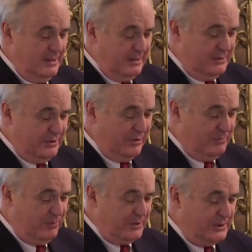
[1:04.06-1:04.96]
He's the only
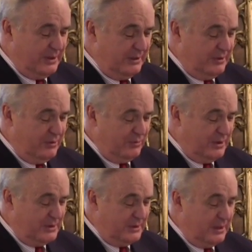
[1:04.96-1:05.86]
person I know who
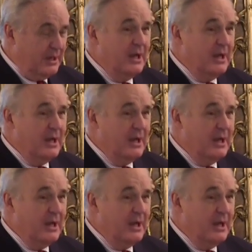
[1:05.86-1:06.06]
does that.